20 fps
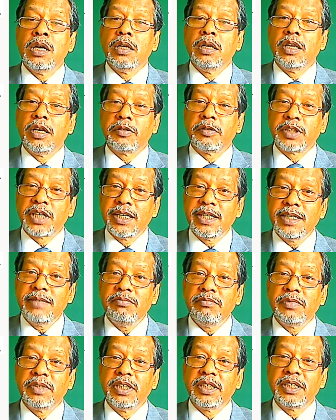Now
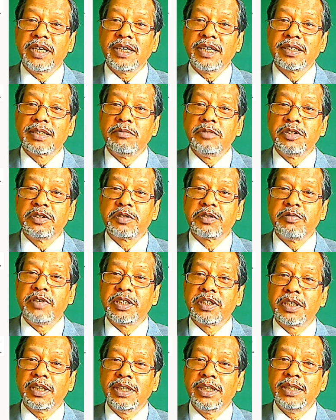time, they take some
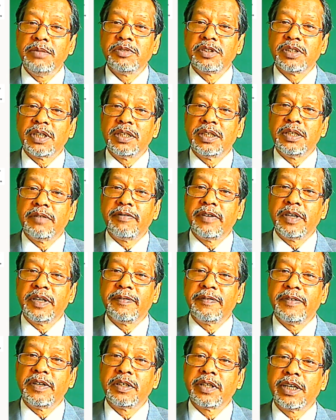discrete times at
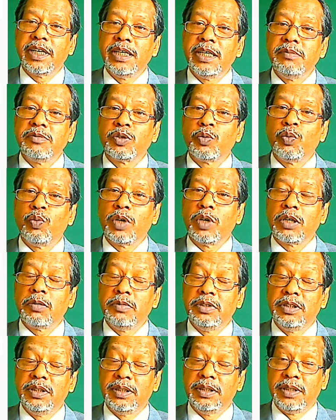different times. What will
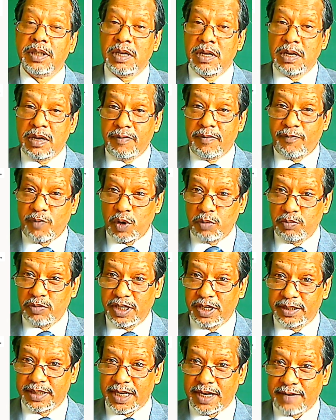be the
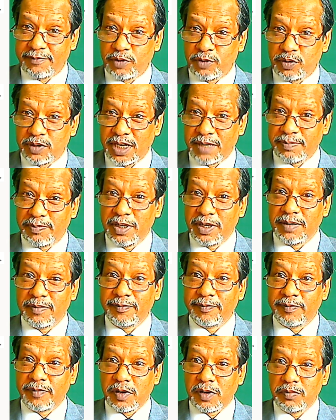formula they have to type
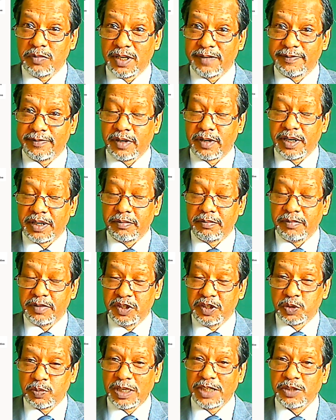in? Formula for
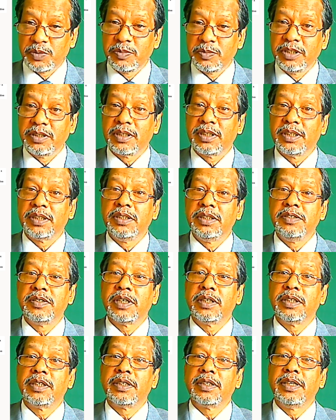displacement, and these
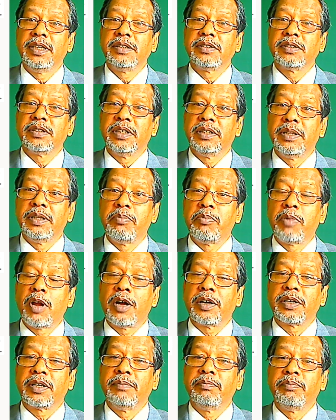are the things. Then they
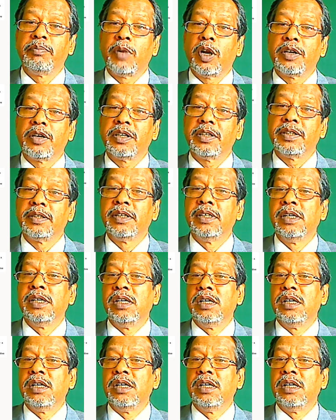plot it.